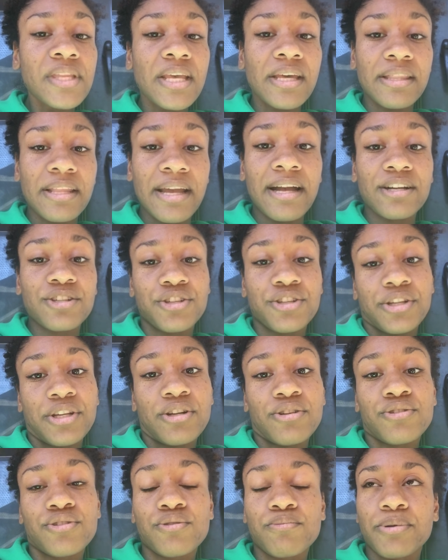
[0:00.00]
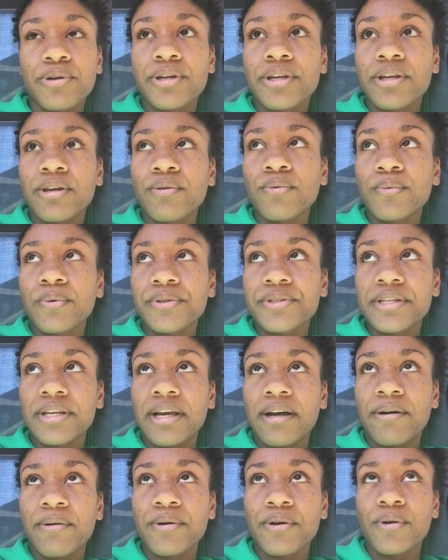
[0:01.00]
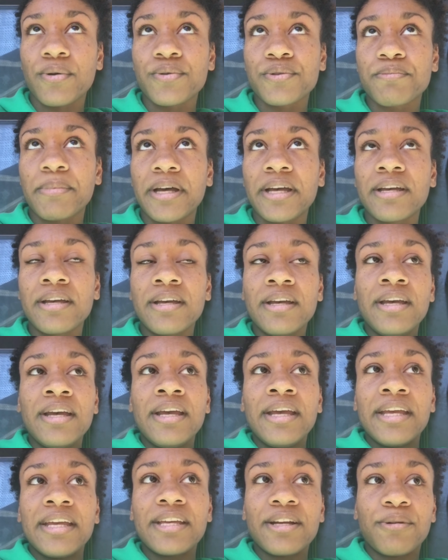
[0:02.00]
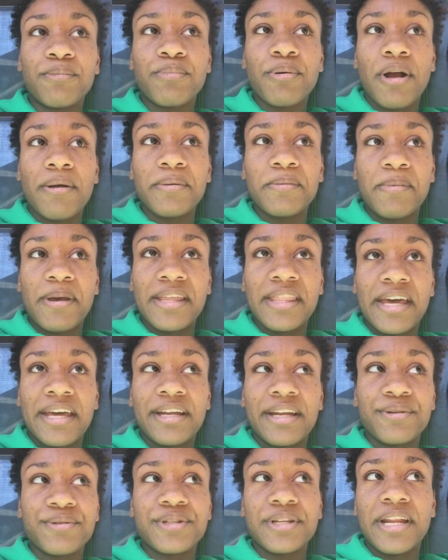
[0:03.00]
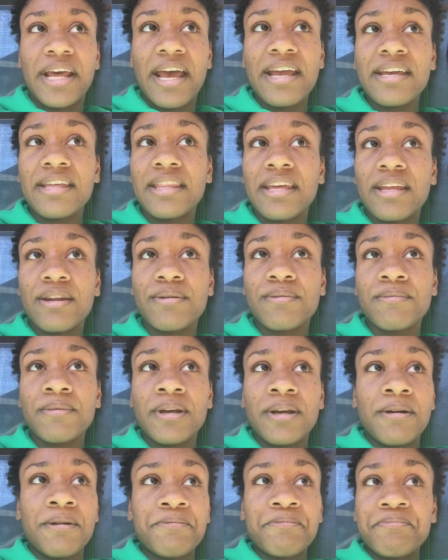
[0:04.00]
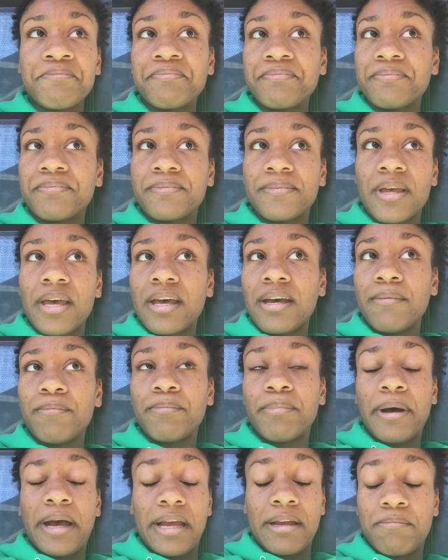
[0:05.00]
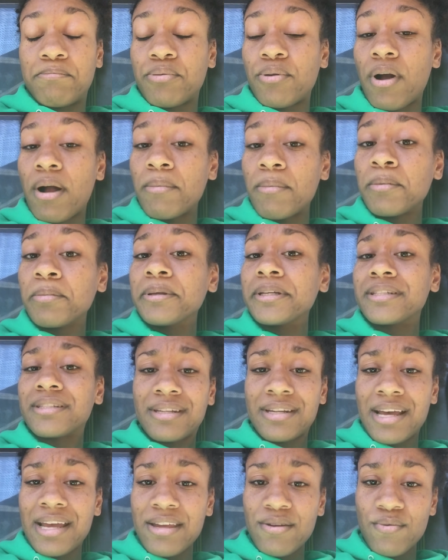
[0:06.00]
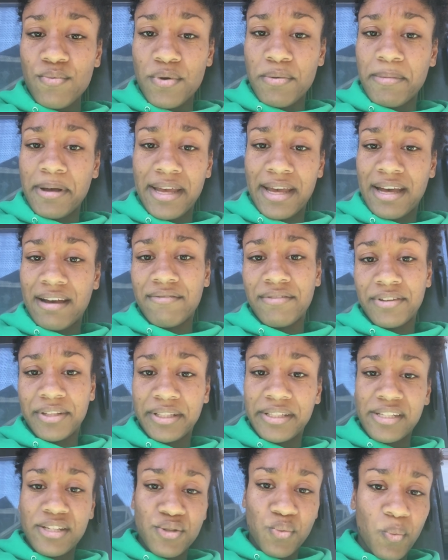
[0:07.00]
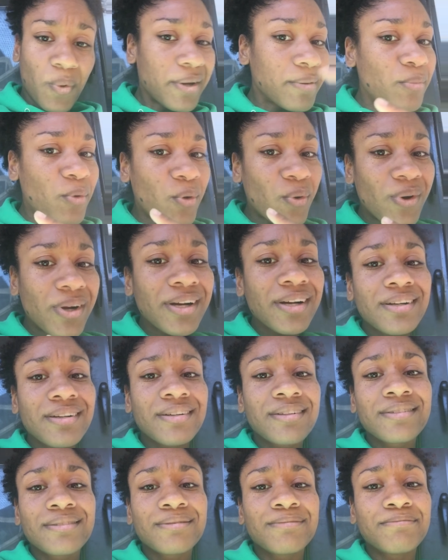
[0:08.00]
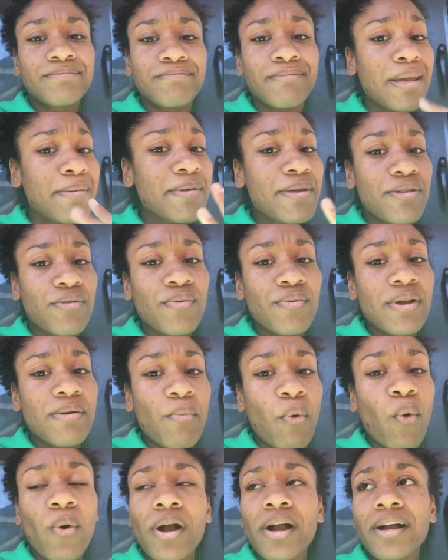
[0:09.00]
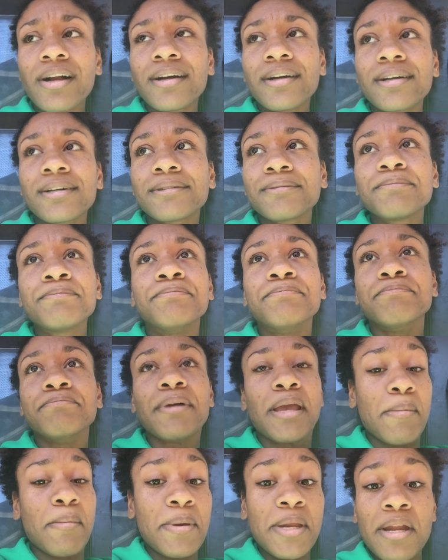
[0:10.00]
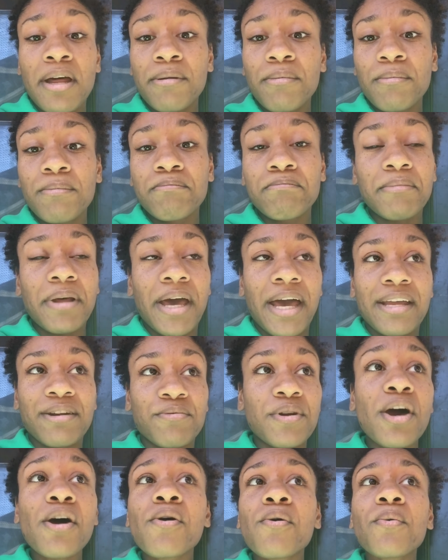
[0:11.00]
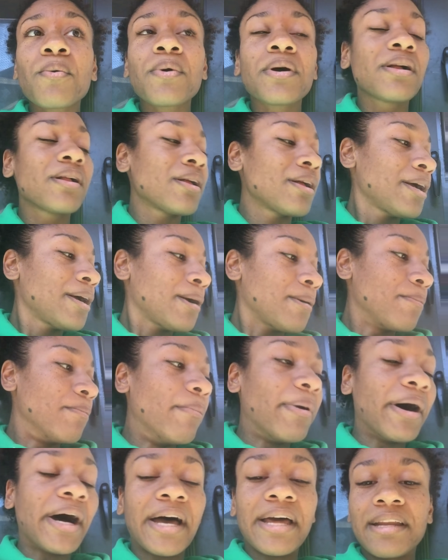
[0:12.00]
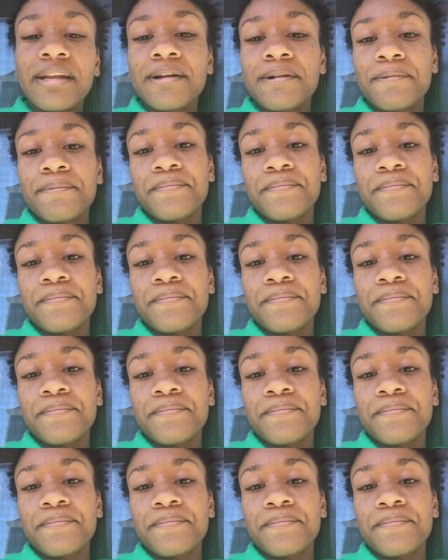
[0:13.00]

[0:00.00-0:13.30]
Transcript: they actually are super cute. We'll see how it goes, but he'll probably bang that out today, and then by probably tonight we might have at least 1 more, maybe 3 more, maybe none. I don't know, but